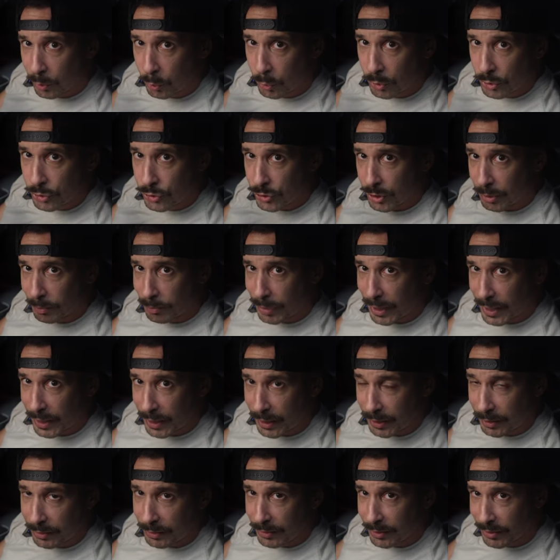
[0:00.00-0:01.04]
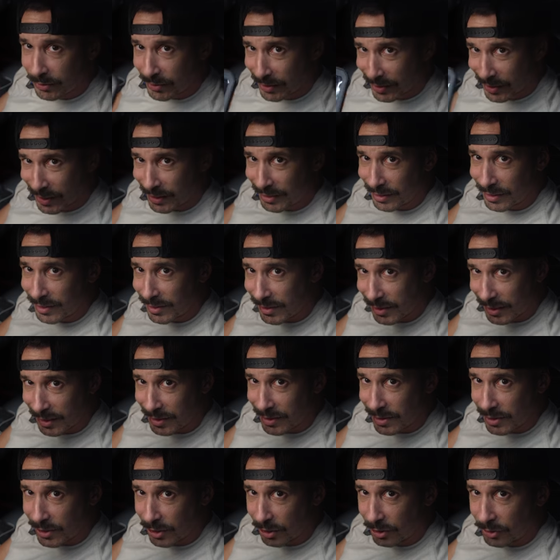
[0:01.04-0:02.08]
we'll jump back into this and get this thing
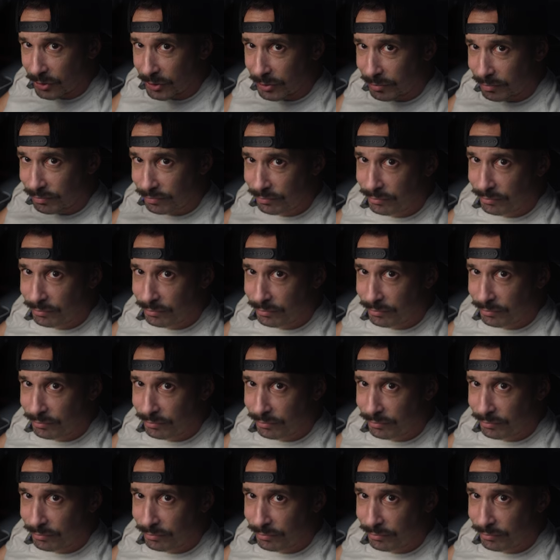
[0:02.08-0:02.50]
installed.